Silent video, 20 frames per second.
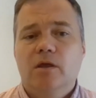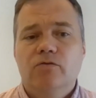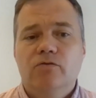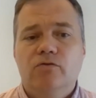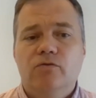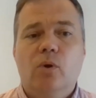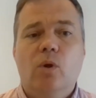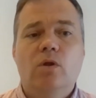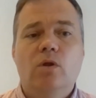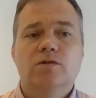
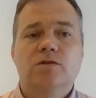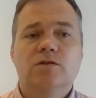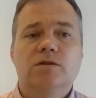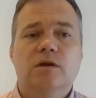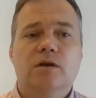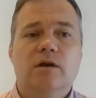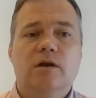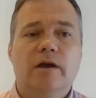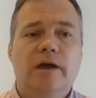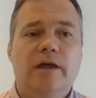the
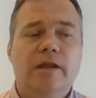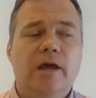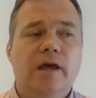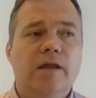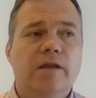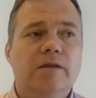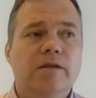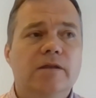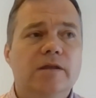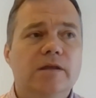roles
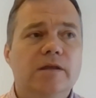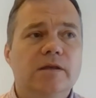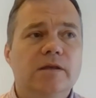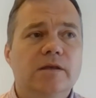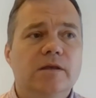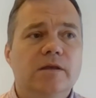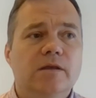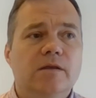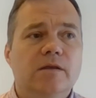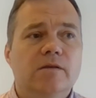and
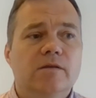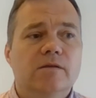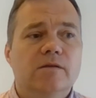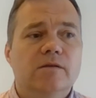the